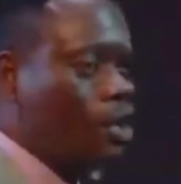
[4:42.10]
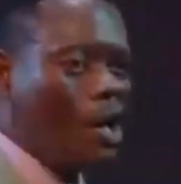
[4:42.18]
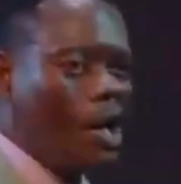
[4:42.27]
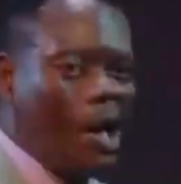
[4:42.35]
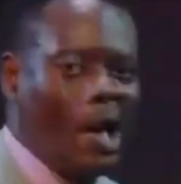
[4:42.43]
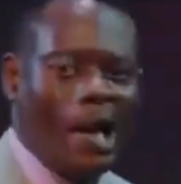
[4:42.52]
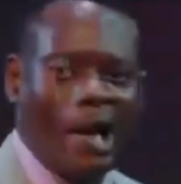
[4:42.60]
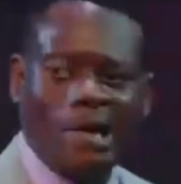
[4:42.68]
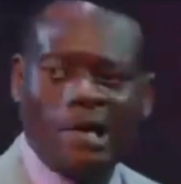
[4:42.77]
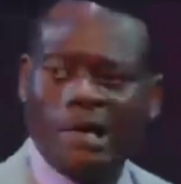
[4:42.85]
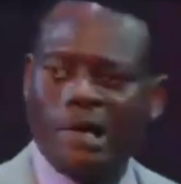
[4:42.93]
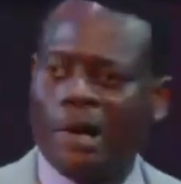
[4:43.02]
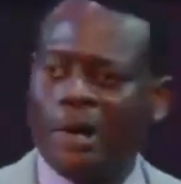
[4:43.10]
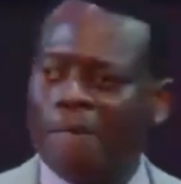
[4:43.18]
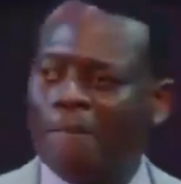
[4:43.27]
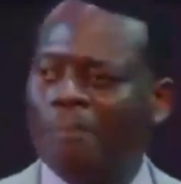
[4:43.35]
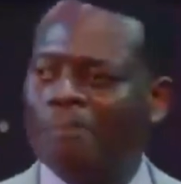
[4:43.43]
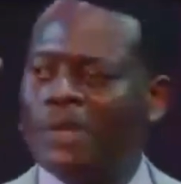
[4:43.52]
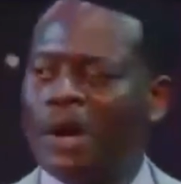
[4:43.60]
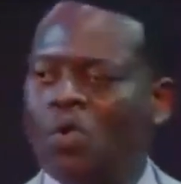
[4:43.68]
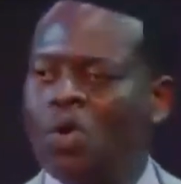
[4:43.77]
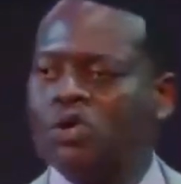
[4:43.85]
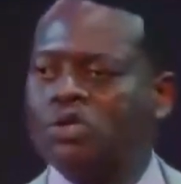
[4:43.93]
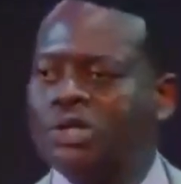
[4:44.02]
and there
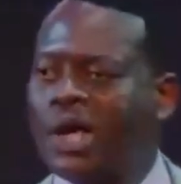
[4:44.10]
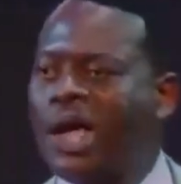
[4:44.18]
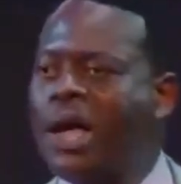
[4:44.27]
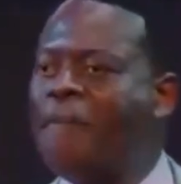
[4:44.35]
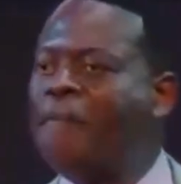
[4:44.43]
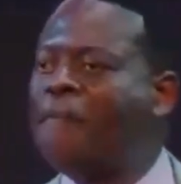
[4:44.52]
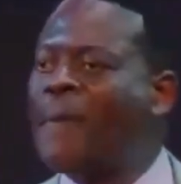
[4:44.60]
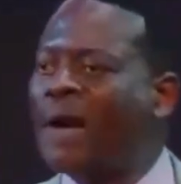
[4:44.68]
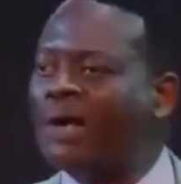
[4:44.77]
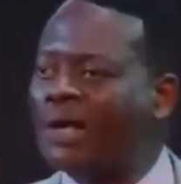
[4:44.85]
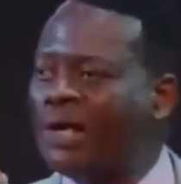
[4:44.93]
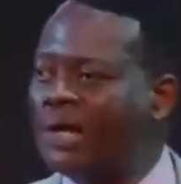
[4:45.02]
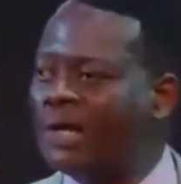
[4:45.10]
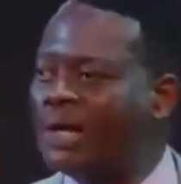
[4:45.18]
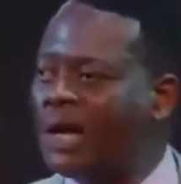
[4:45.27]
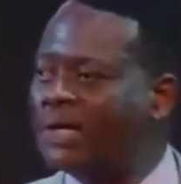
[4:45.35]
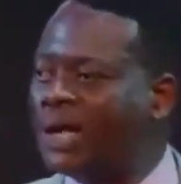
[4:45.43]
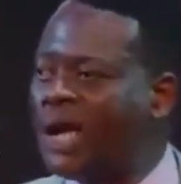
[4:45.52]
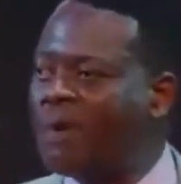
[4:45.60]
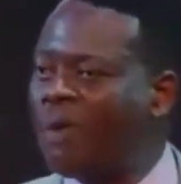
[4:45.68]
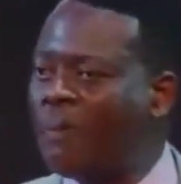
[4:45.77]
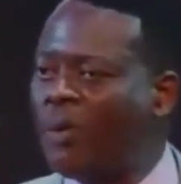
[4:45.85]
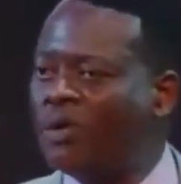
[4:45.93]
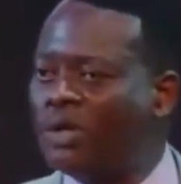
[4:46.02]
was a backing that came
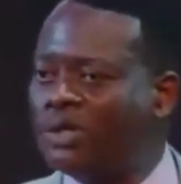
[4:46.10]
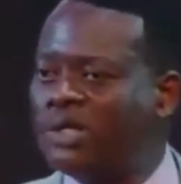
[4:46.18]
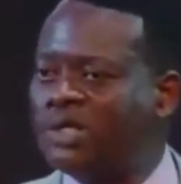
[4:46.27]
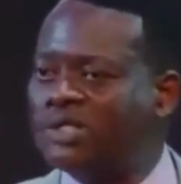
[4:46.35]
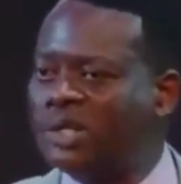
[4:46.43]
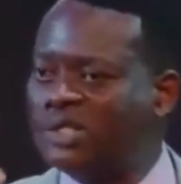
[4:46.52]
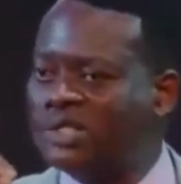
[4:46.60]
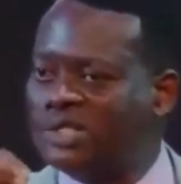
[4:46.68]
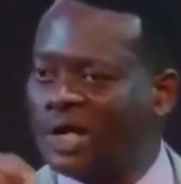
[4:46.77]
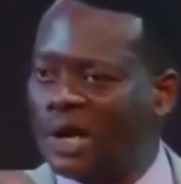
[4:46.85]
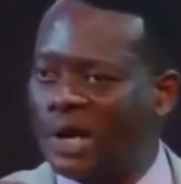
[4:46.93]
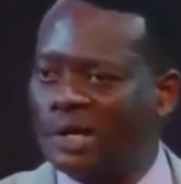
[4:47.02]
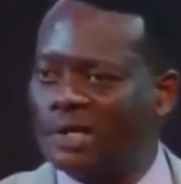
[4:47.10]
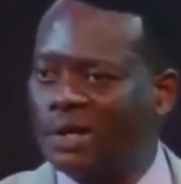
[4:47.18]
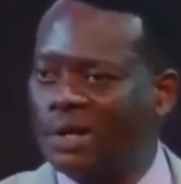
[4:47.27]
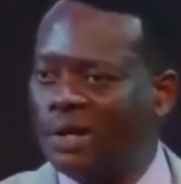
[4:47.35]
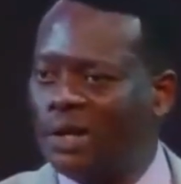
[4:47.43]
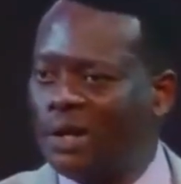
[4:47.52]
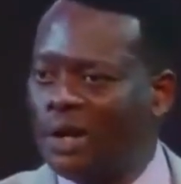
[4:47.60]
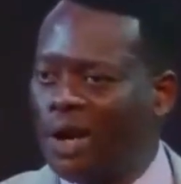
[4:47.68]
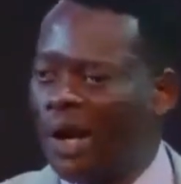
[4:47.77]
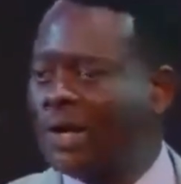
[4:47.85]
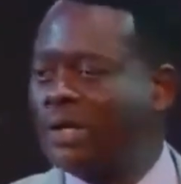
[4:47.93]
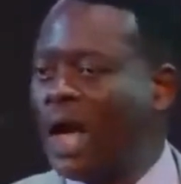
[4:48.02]
upon the things that he said,
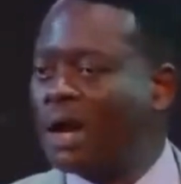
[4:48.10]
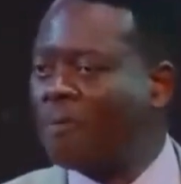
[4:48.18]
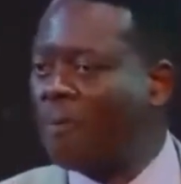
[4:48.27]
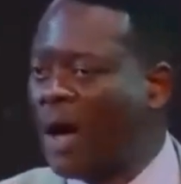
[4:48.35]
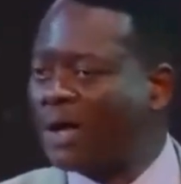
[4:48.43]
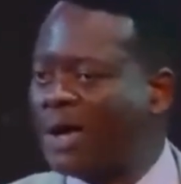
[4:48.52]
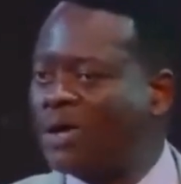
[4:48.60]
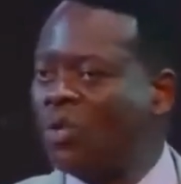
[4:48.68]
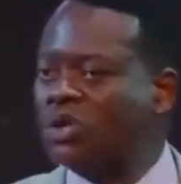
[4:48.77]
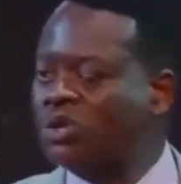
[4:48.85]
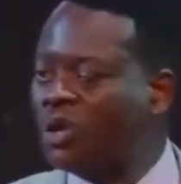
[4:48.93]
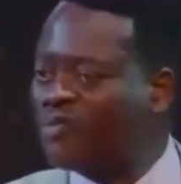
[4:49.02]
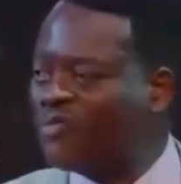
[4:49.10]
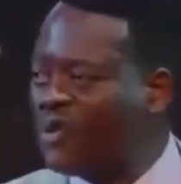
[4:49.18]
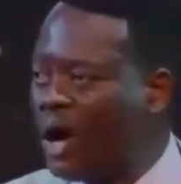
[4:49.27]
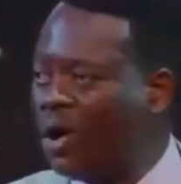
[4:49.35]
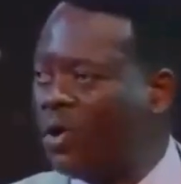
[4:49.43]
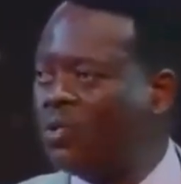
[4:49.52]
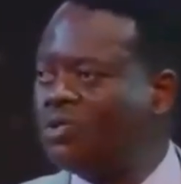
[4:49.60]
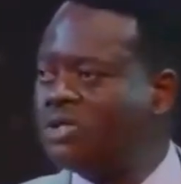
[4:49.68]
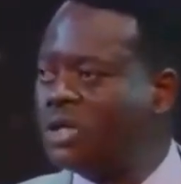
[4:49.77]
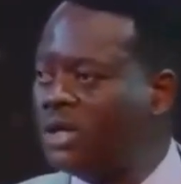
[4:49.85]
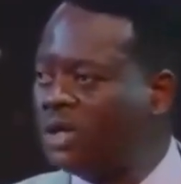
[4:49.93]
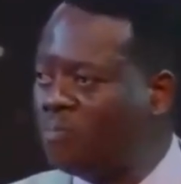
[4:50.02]
and that backing was not
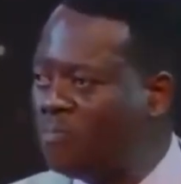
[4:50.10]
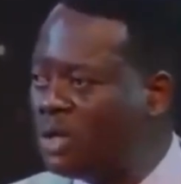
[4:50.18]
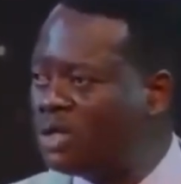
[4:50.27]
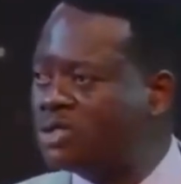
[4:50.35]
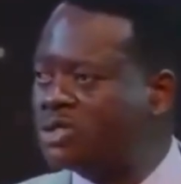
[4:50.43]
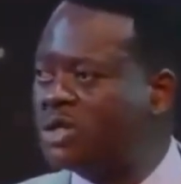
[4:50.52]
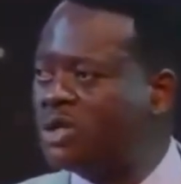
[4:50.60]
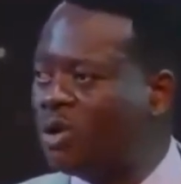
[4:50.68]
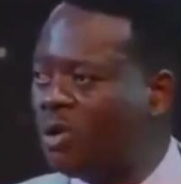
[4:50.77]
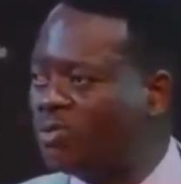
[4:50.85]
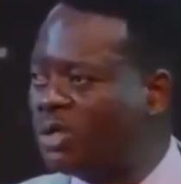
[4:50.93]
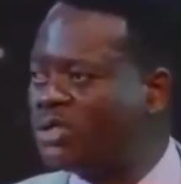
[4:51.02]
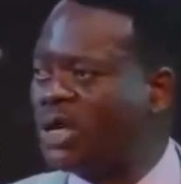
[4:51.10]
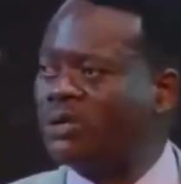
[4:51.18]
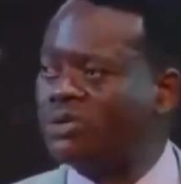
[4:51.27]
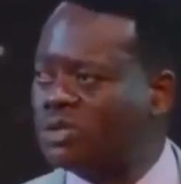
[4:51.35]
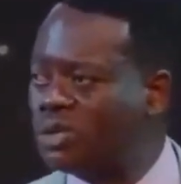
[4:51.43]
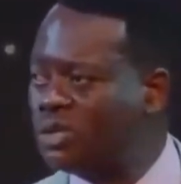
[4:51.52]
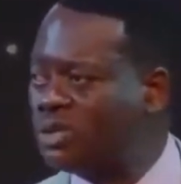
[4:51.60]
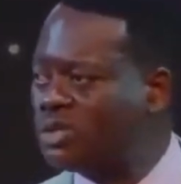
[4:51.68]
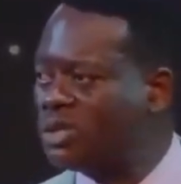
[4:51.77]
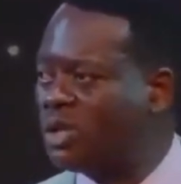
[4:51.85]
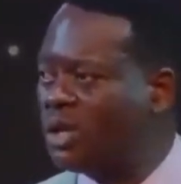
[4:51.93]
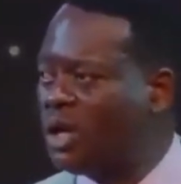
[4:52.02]
found in the ministry of the Sadducees
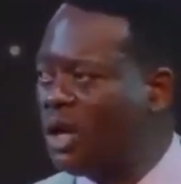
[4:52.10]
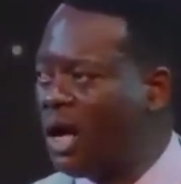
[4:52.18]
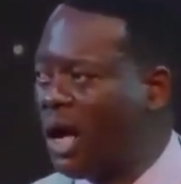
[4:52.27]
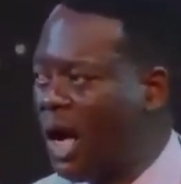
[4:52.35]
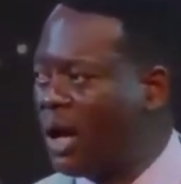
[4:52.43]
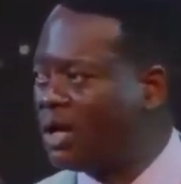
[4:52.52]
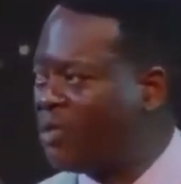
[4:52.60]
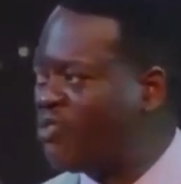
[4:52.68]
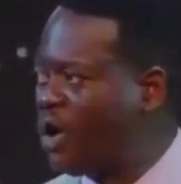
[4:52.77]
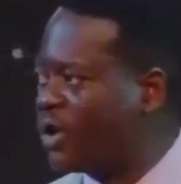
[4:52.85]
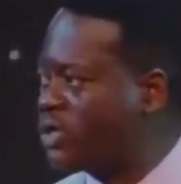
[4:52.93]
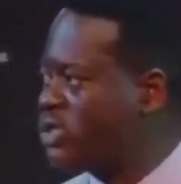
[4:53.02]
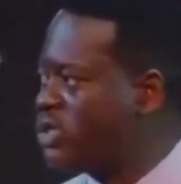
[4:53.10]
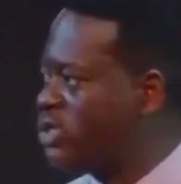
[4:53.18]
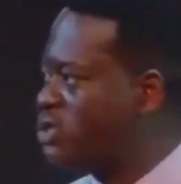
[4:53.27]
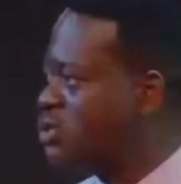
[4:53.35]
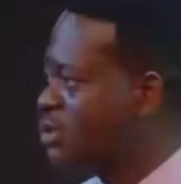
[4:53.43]
and the Pharisees.